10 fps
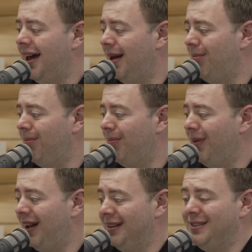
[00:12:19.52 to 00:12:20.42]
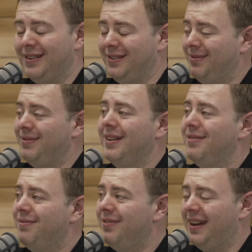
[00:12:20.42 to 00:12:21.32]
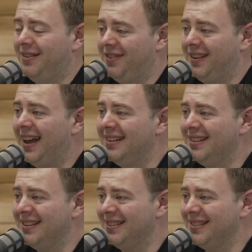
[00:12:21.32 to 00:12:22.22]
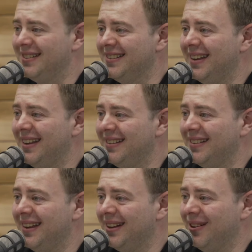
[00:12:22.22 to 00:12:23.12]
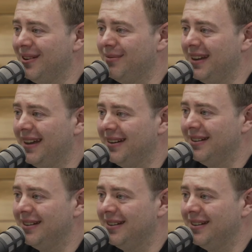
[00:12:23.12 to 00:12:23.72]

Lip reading: And it's fucking fantastic just to see it all come together.